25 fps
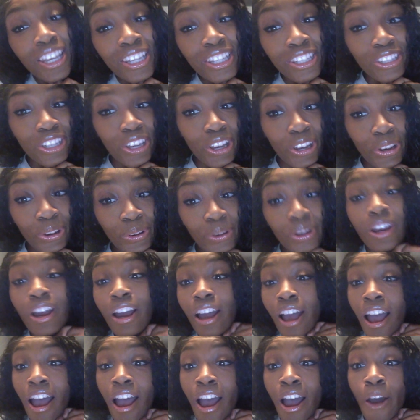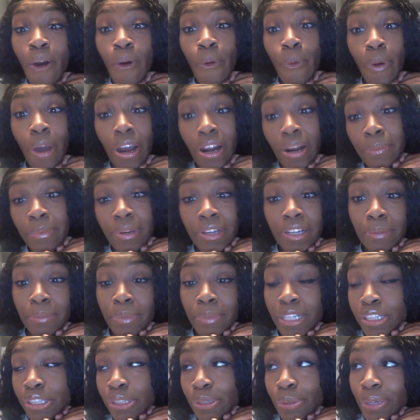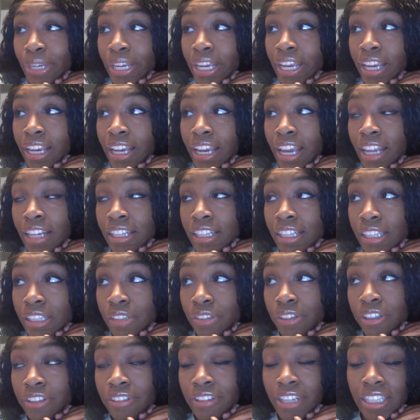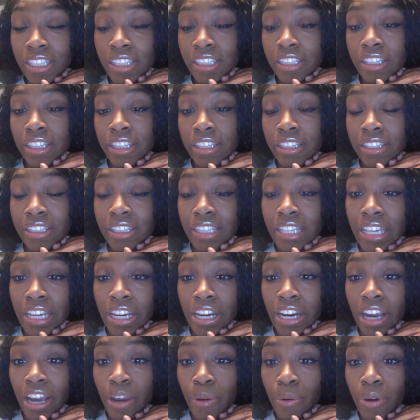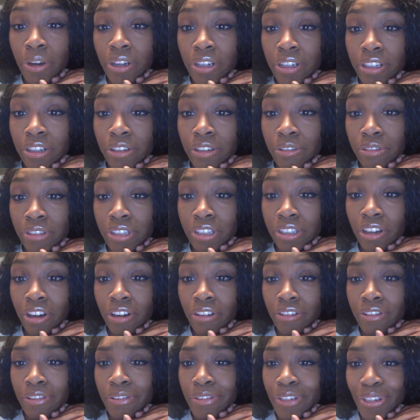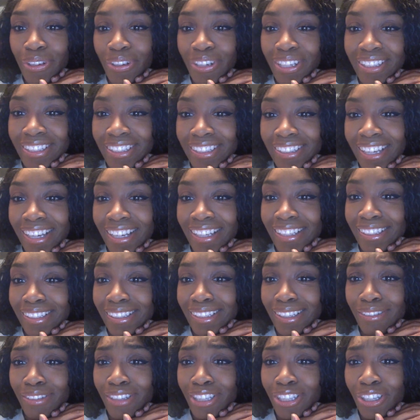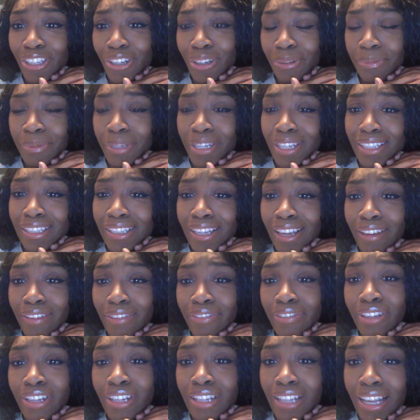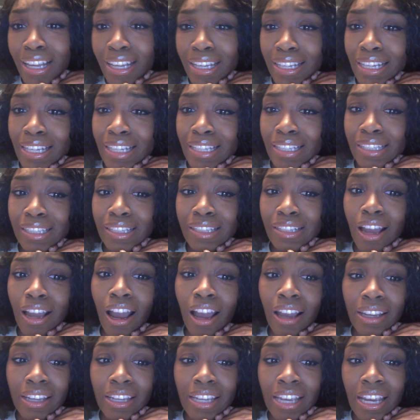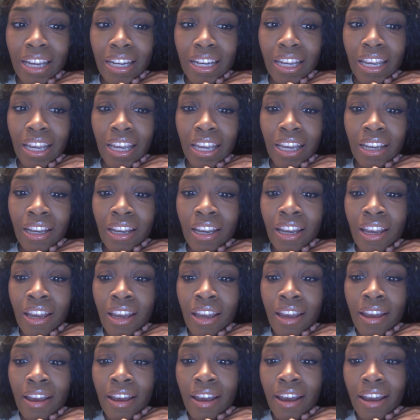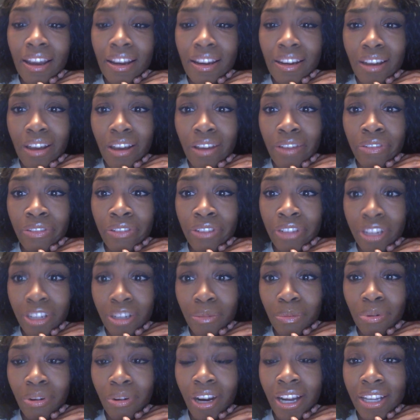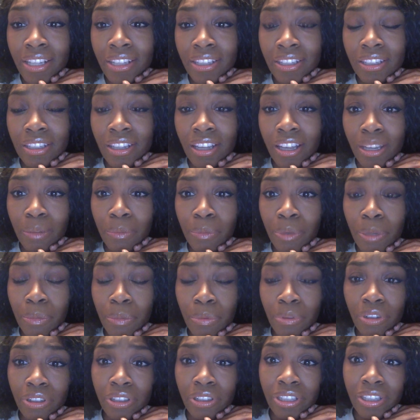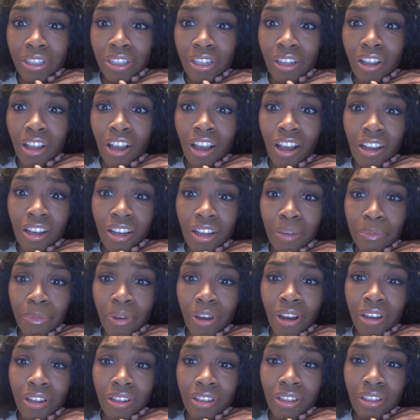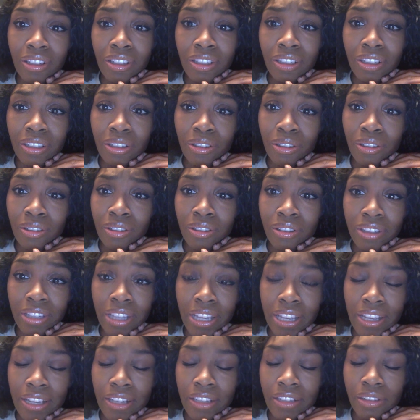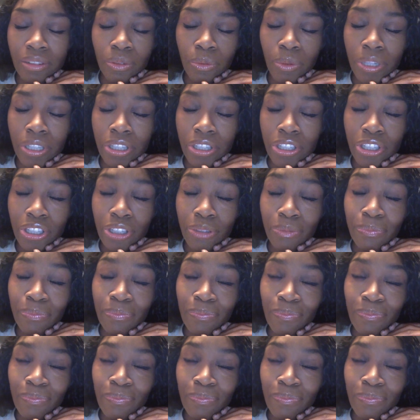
so what I'm going to be doing, at least for the rest of this year, I want to start reviewing the Titans TV show because I feel like it's not getting enough good press. Like, people are still hung up on little things, which